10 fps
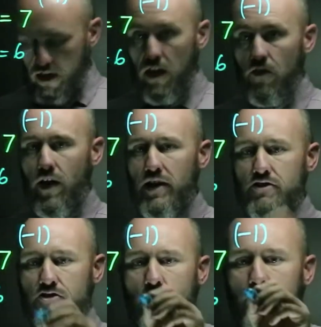And then
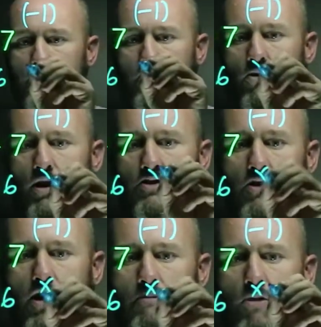to solve this equation,
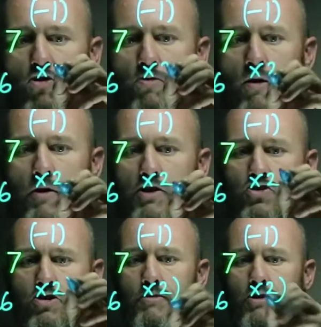I'm going to multiply by
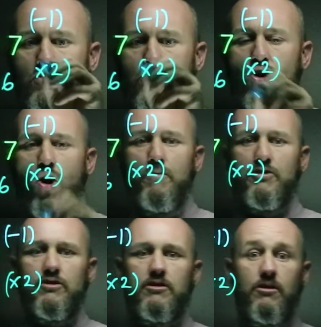2 because the
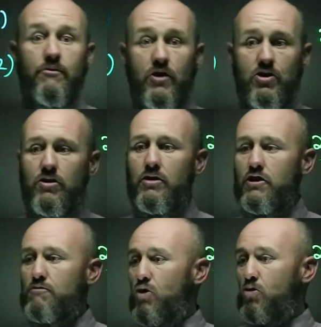opposite to division
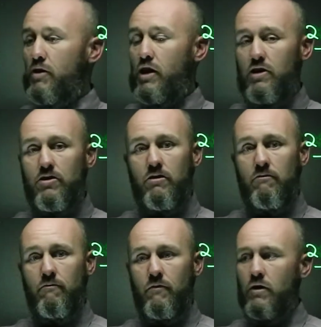is
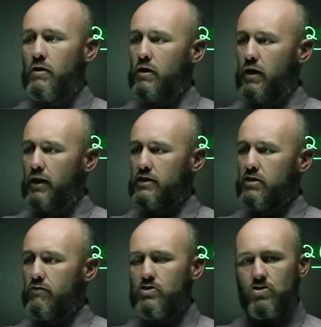multiplication. And x
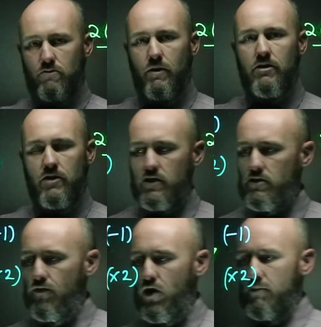over 2 means x
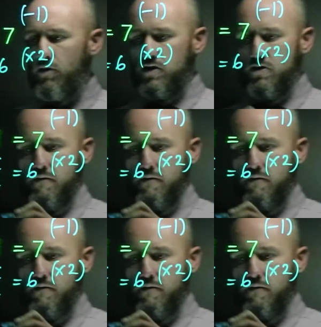divided by 2.